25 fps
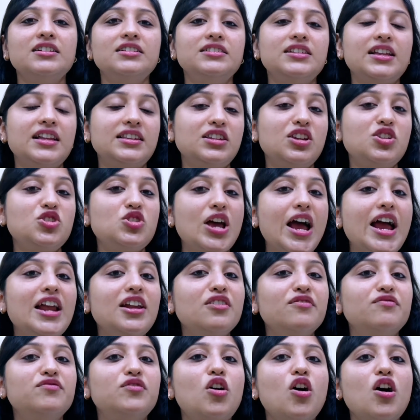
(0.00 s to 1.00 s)
then the child,
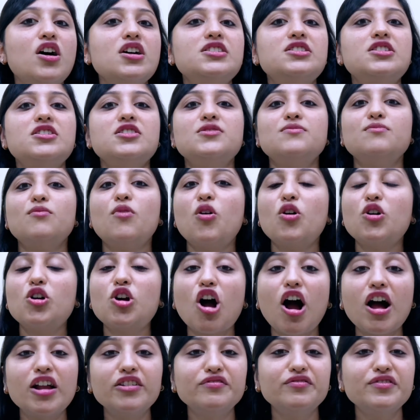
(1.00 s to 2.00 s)
of course, is more
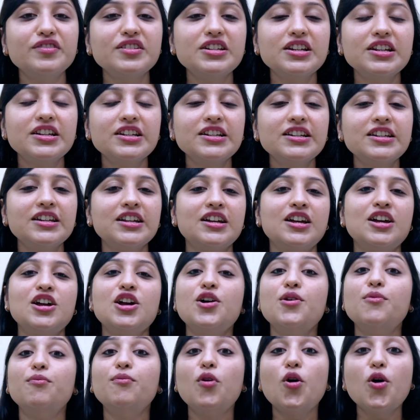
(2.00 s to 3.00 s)
confident,
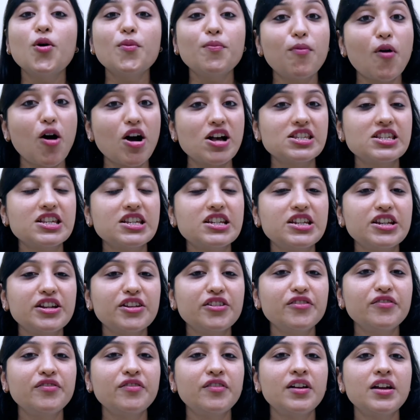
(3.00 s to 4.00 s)
more
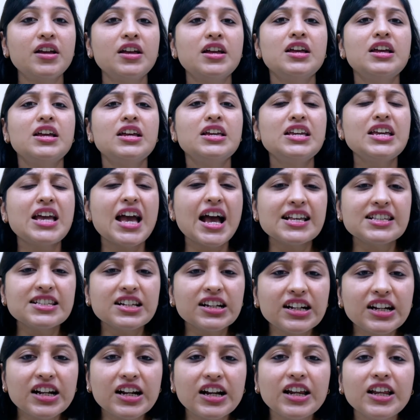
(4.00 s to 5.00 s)
positive. He has
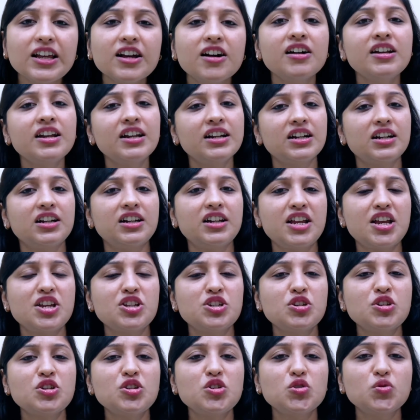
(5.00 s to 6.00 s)
a clear
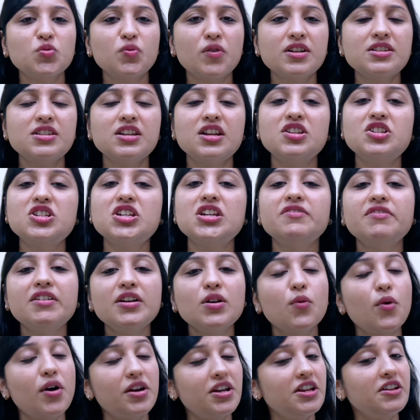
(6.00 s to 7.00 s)
inclination towards
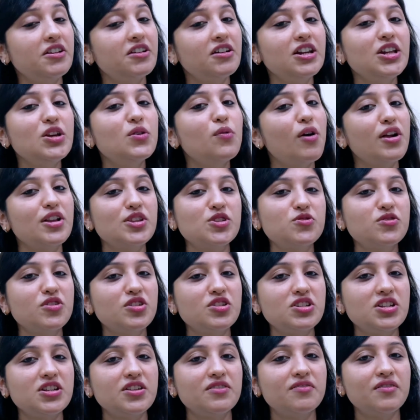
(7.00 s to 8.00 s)
achieving what he really wants to
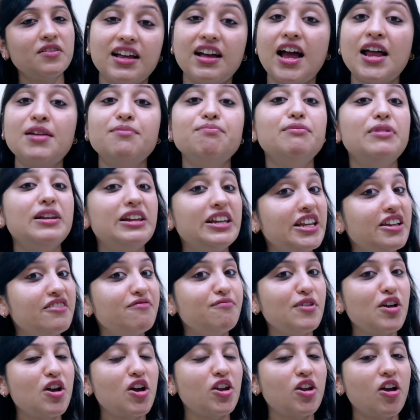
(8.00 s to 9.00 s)
achieve. And believe
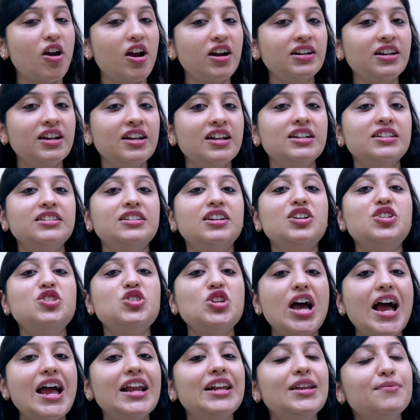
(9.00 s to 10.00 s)
me or not, the
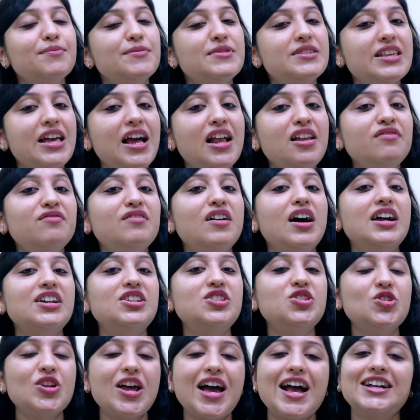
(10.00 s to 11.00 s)
child himself
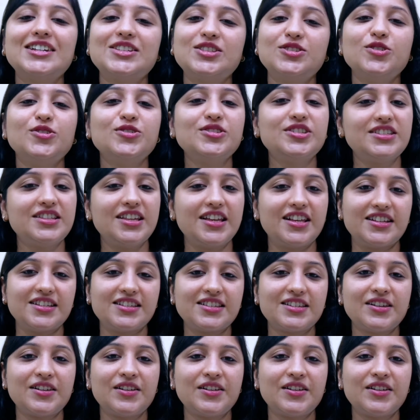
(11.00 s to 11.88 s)
attracts those things.